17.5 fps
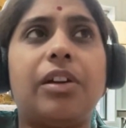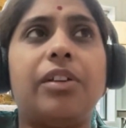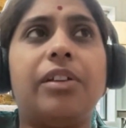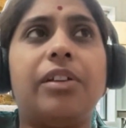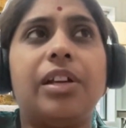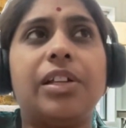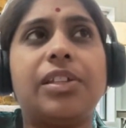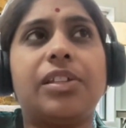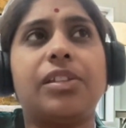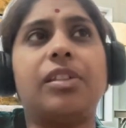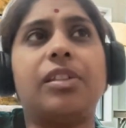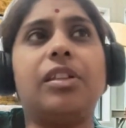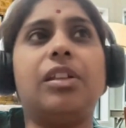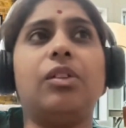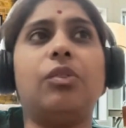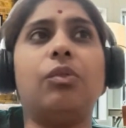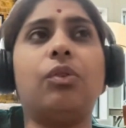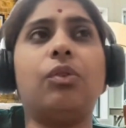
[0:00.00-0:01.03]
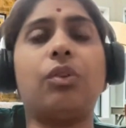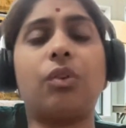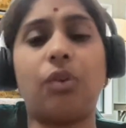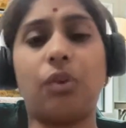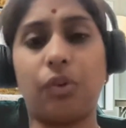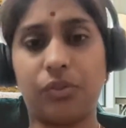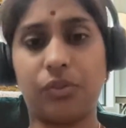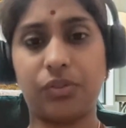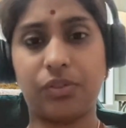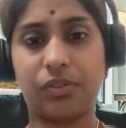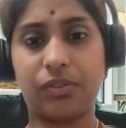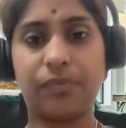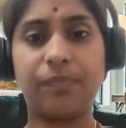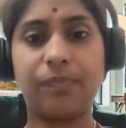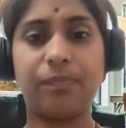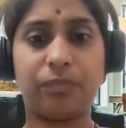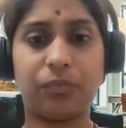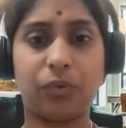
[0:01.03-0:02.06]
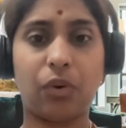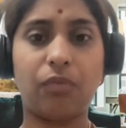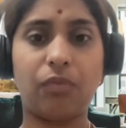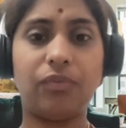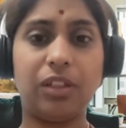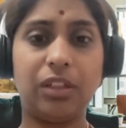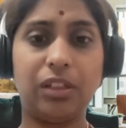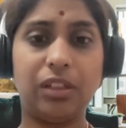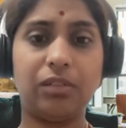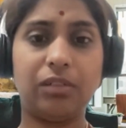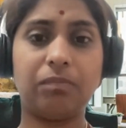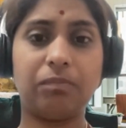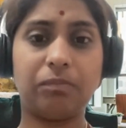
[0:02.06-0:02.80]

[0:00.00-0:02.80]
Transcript: address the root cause of the